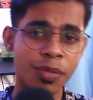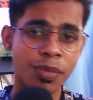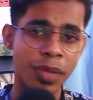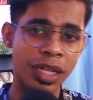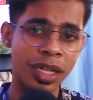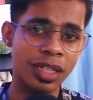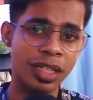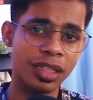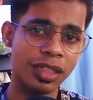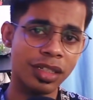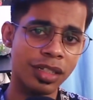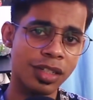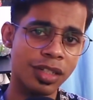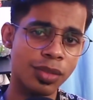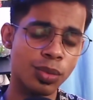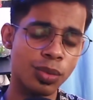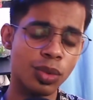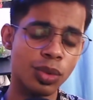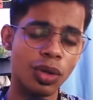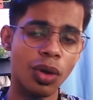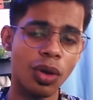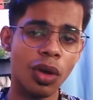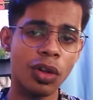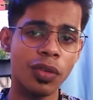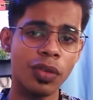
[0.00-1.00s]
mentors would
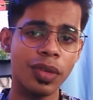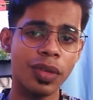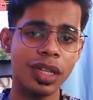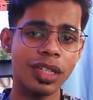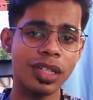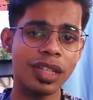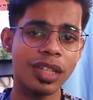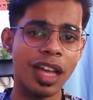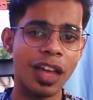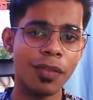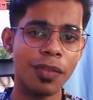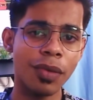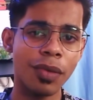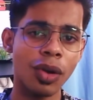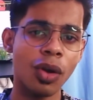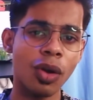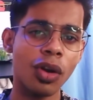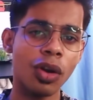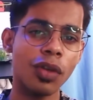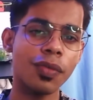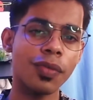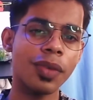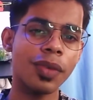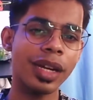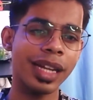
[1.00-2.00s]
always have a lot
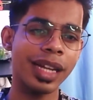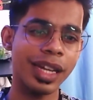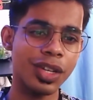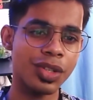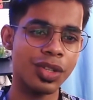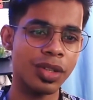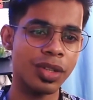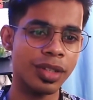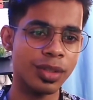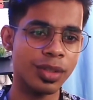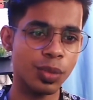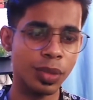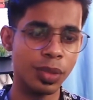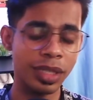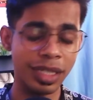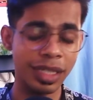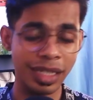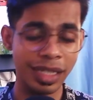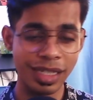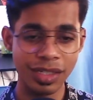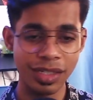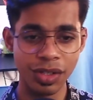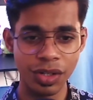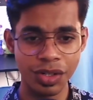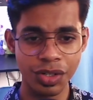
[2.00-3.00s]
of connections with
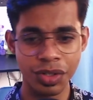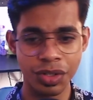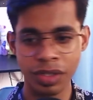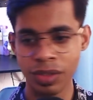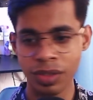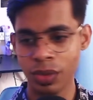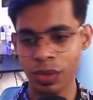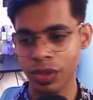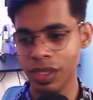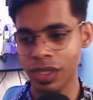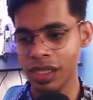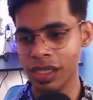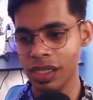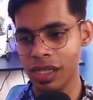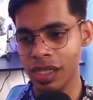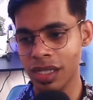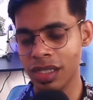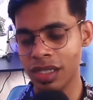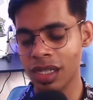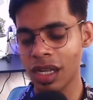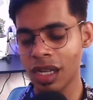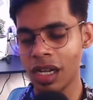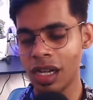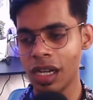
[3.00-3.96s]
research associates,